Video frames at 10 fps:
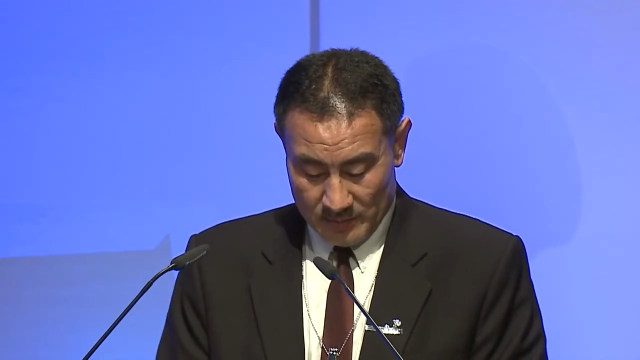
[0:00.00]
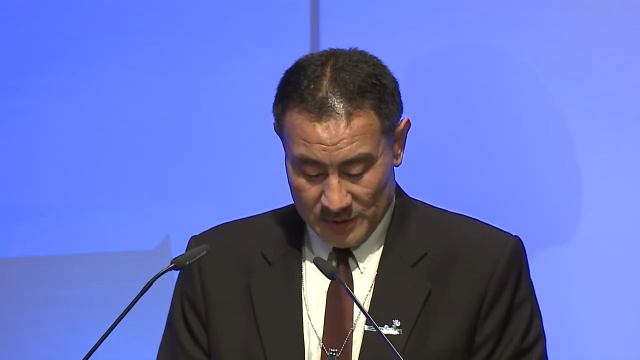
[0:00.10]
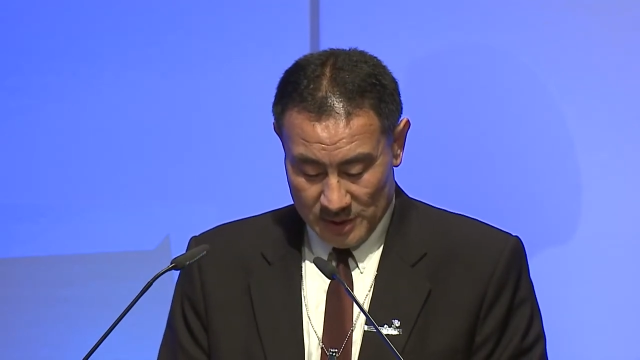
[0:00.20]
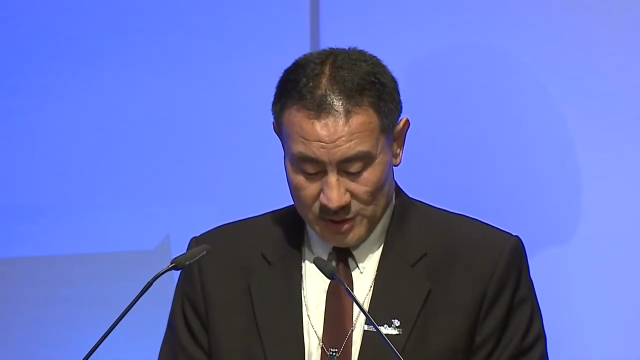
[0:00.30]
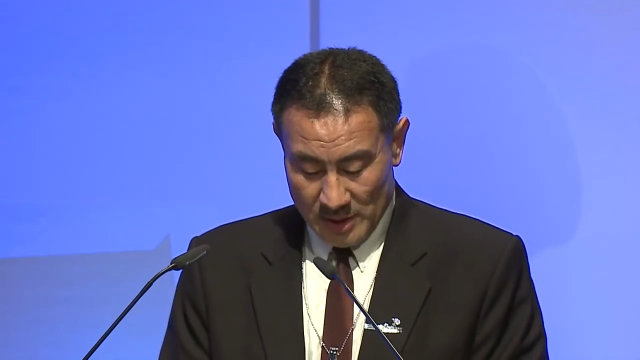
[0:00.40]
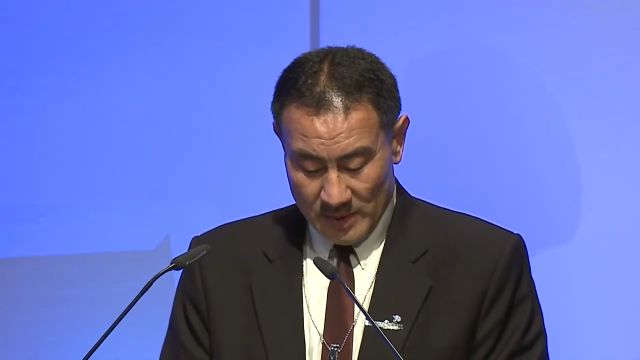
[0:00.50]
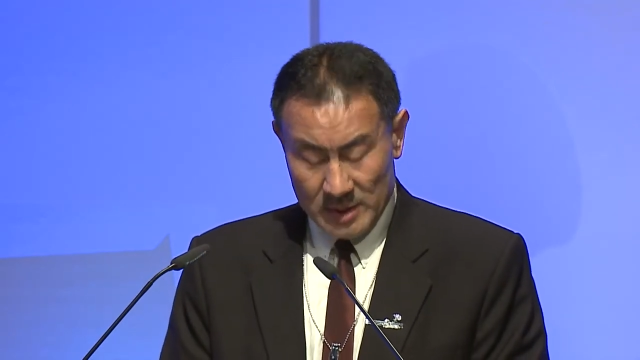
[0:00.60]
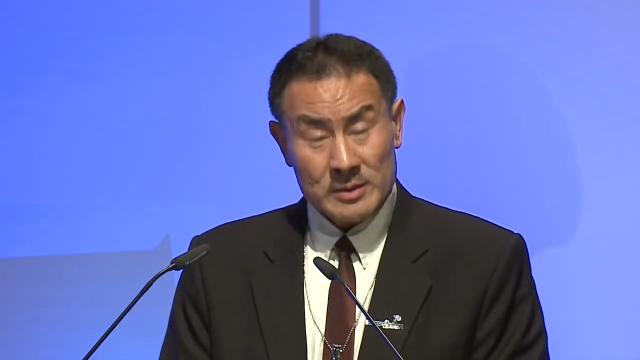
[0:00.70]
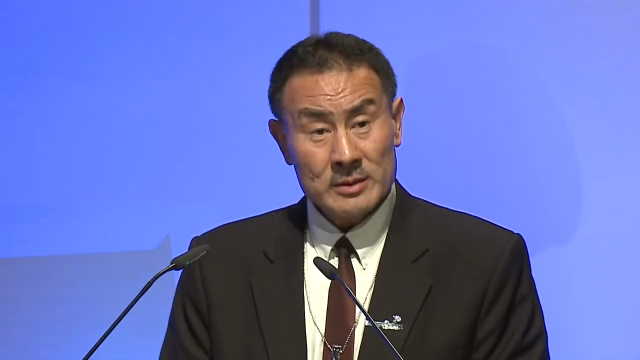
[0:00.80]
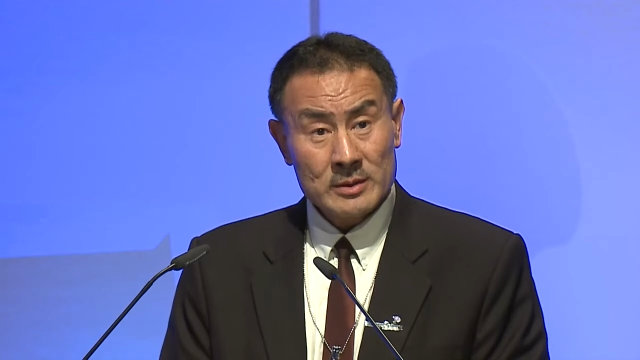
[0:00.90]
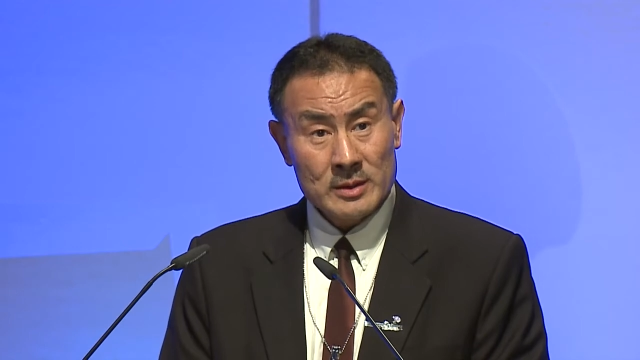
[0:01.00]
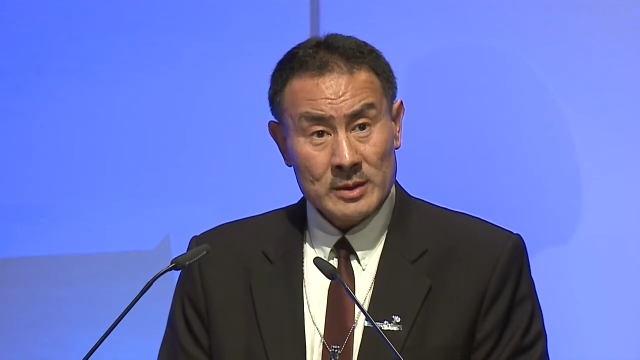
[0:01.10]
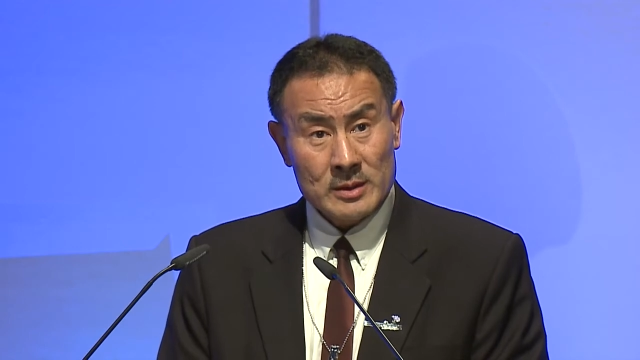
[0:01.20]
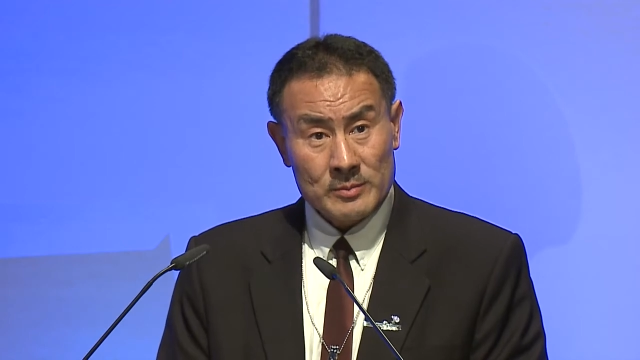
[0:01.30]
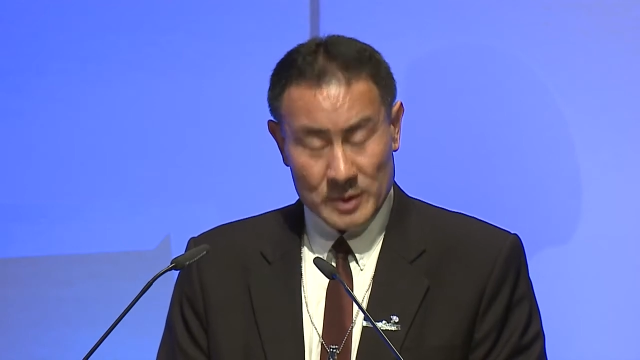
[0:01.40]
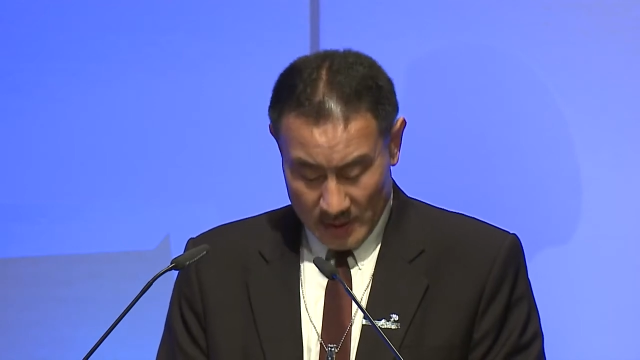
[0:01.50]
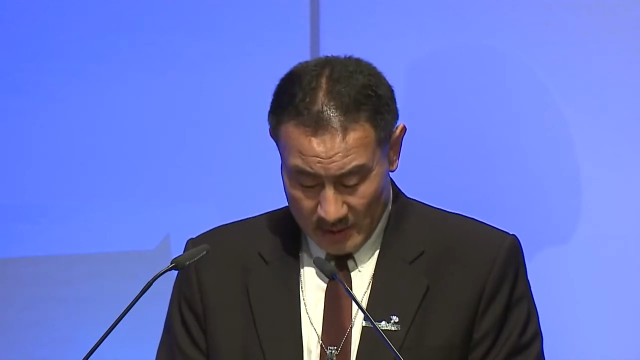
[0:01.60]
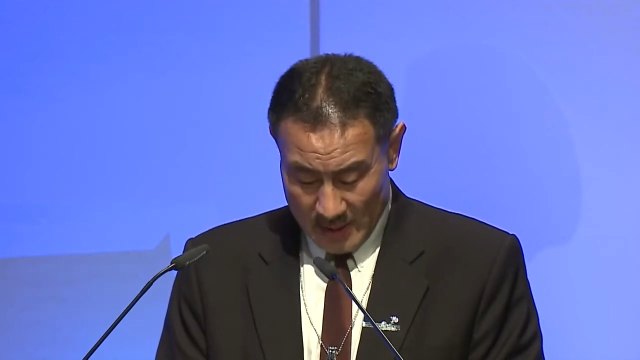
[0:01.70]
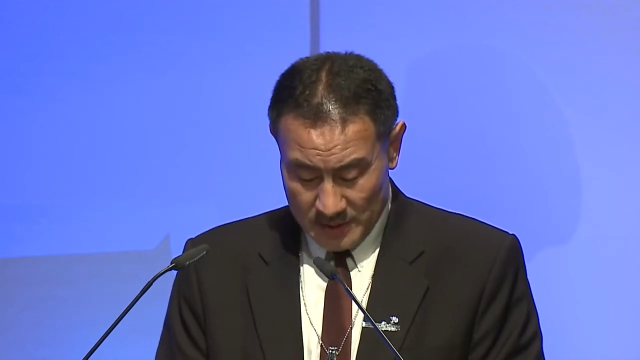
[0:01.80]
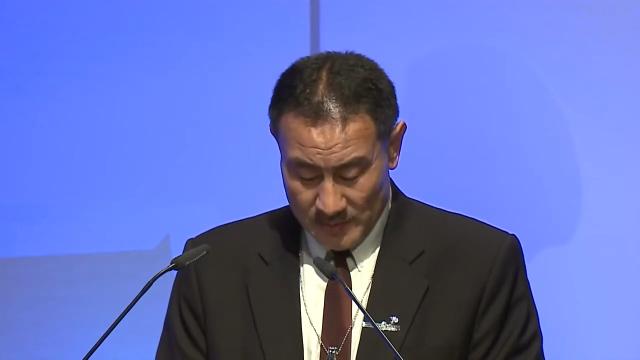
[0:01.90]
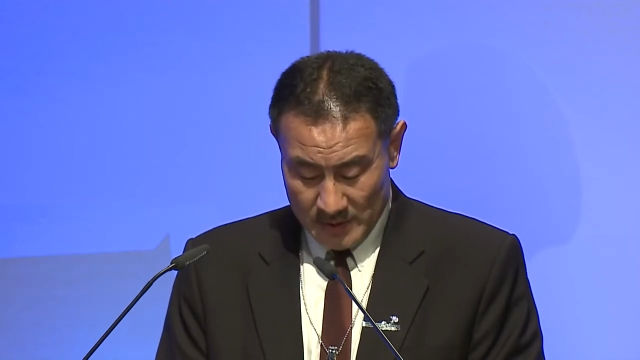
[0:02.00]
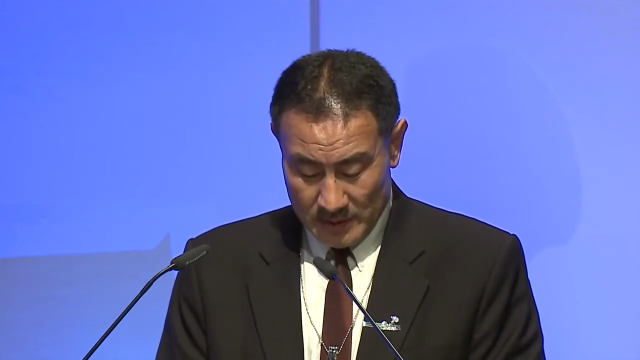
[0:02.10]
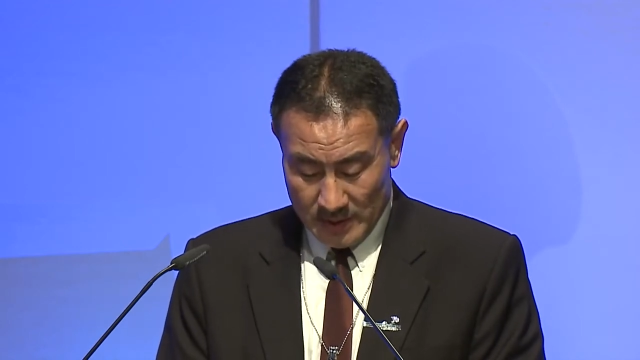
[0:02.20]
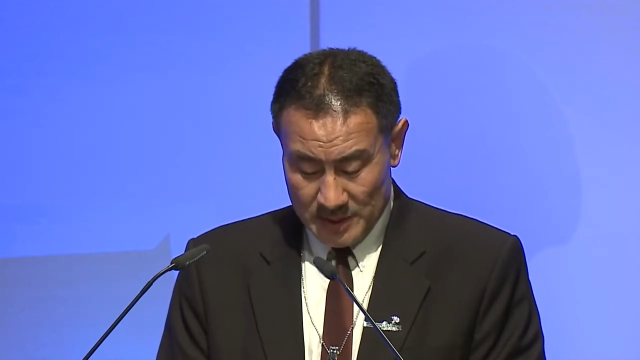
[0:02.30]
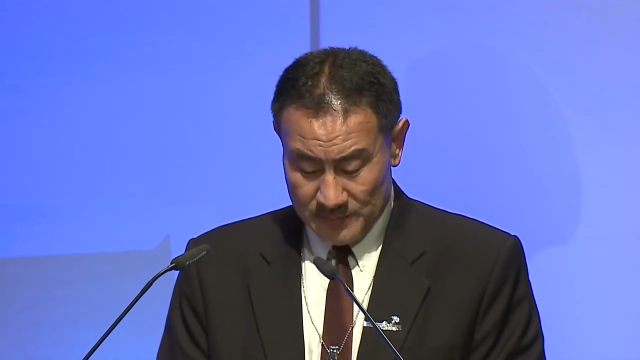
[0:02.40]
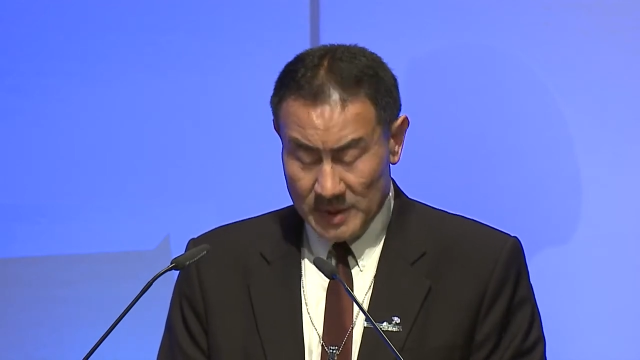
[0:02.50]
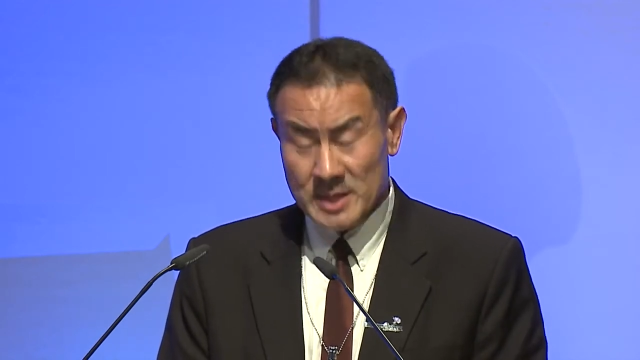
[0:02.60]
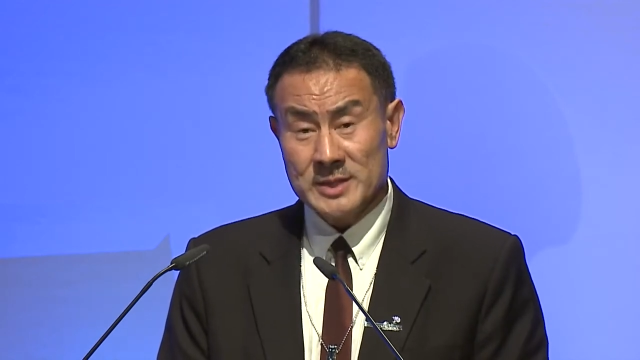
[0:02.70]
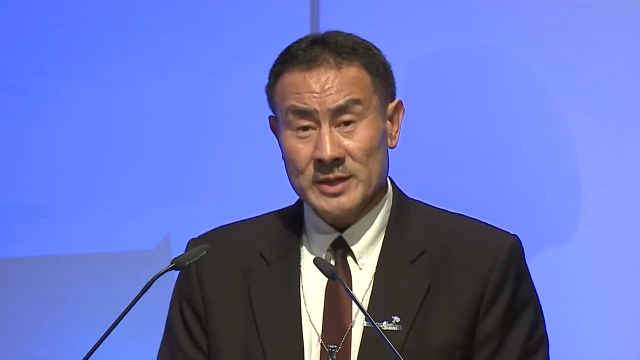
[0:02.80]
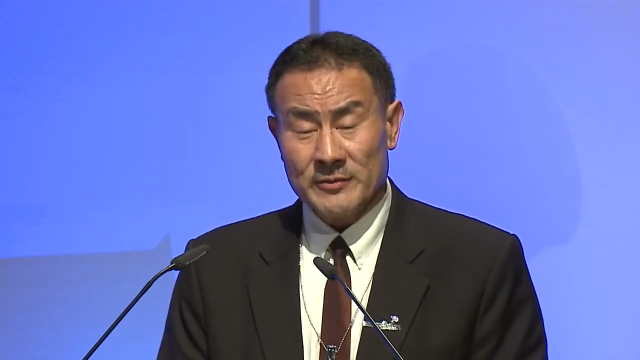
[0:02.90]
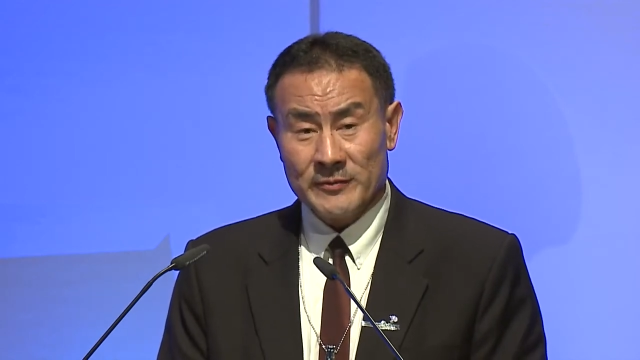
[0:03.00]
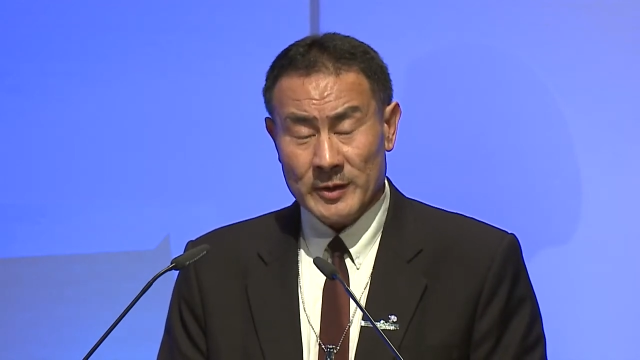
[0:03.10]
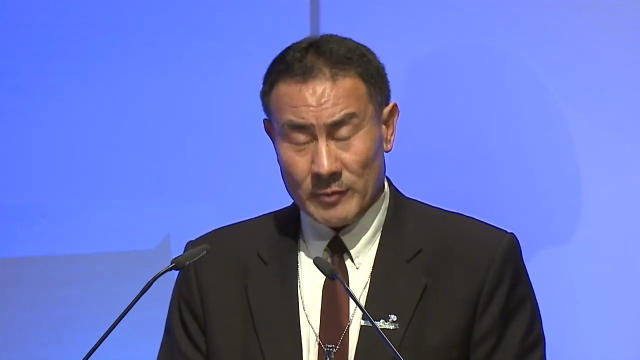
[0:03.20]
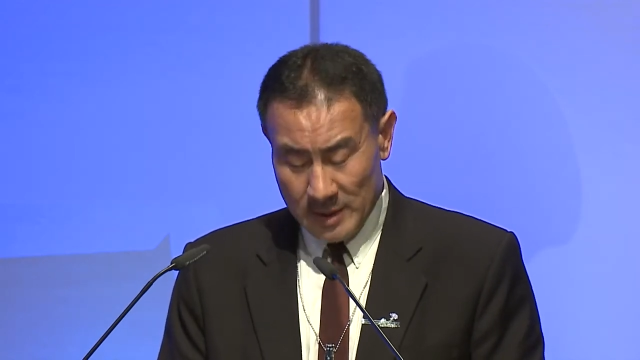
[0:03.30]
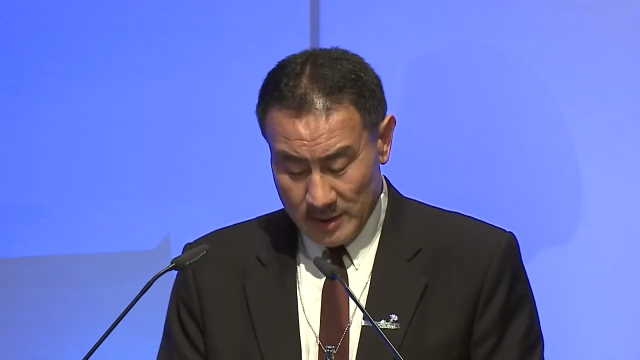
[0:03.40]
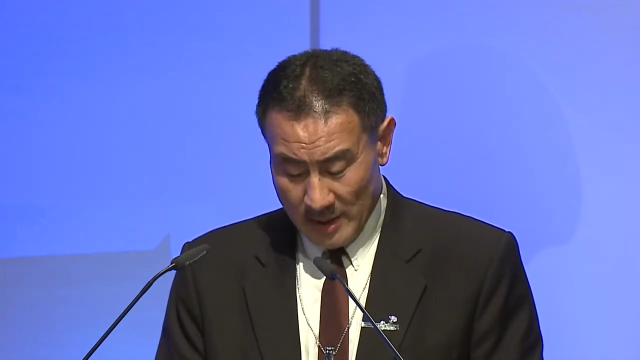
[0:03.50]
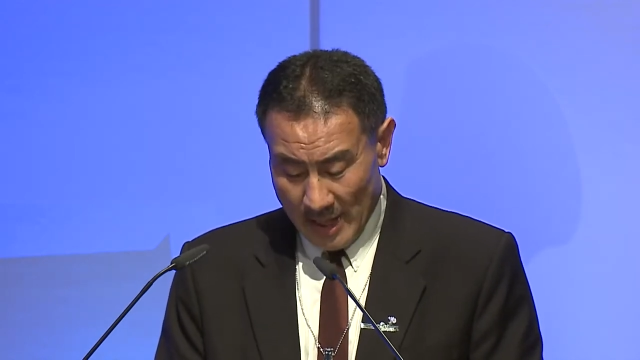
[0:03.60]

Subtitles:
Mr. Chairman, Bhutan has been experiencing frequent